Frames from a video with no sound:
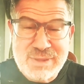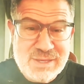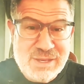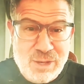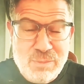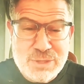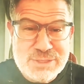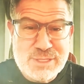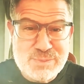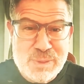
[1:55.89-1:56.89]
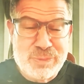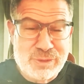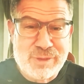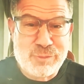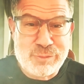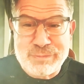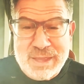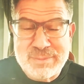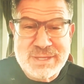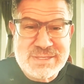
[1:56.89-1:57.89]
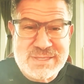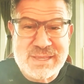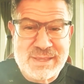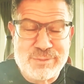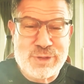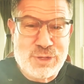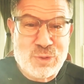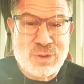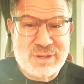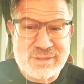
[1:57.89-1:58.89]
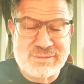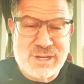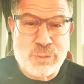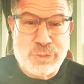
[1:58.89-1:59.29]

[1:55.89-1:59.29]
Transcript: but you know, most of these people live with families and they live in New York, and you know,